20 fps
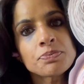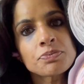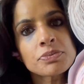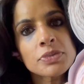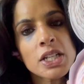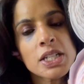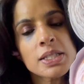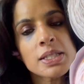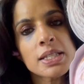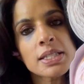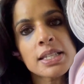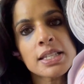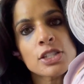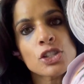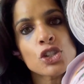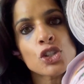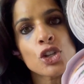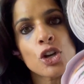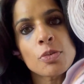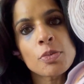because this is
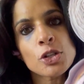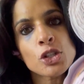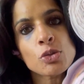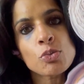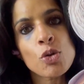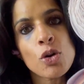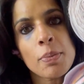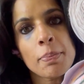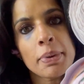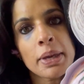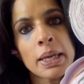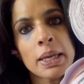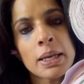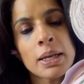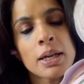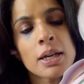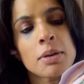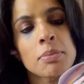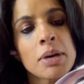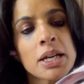so much more
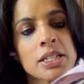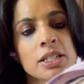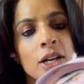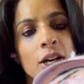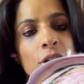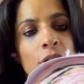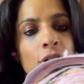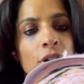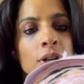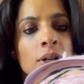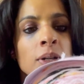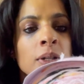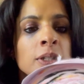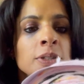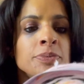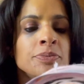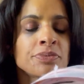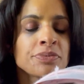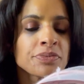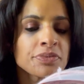pink. My daughter
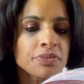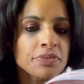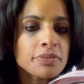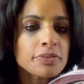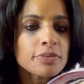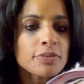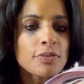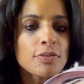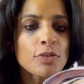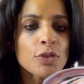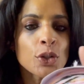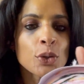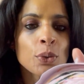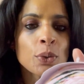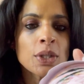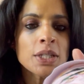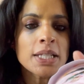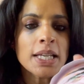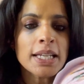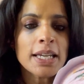
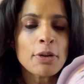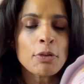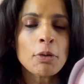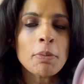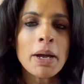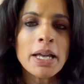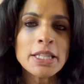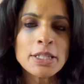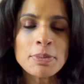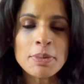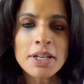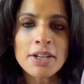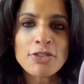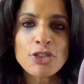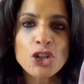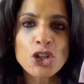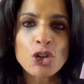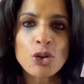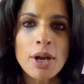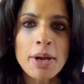was like, it reminds me of
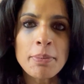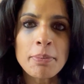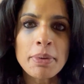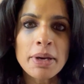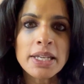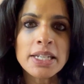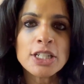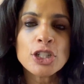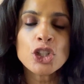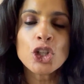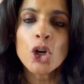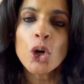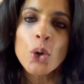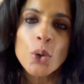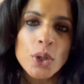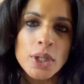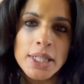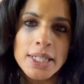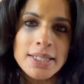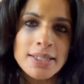shrimp, and it
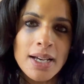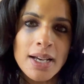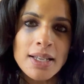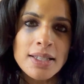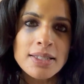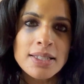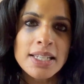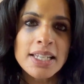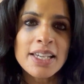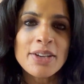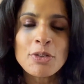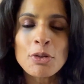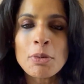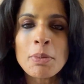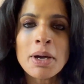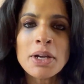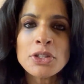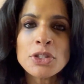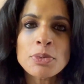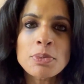totally does. Like, it
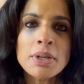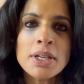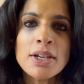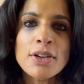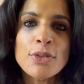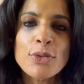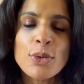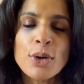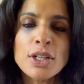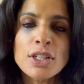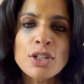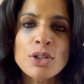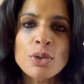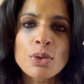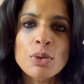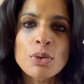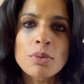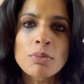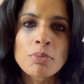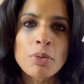reminds me of when
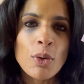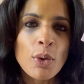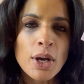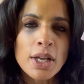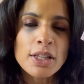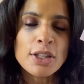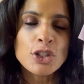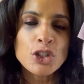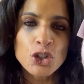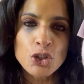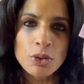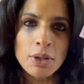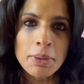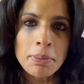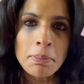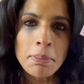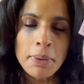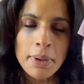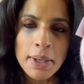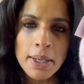you boil a
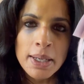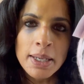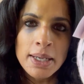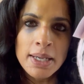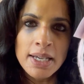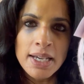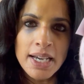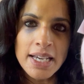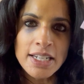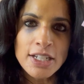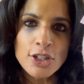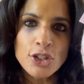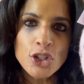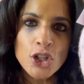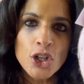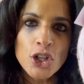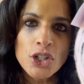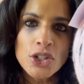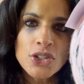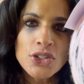shrimp and it
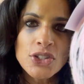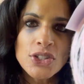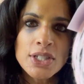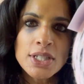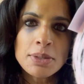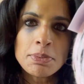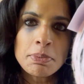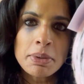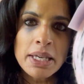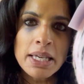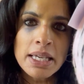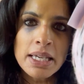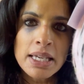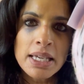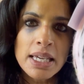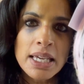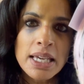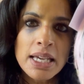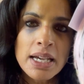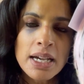turns this
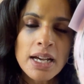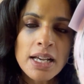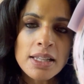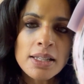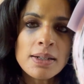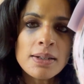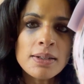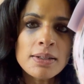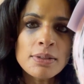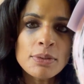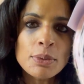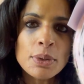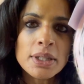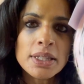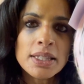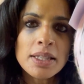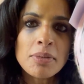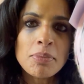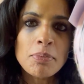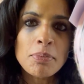pinky color
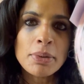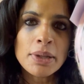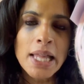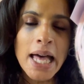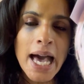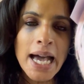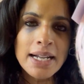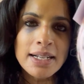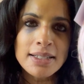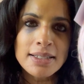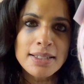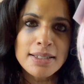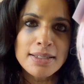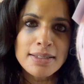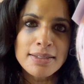with the black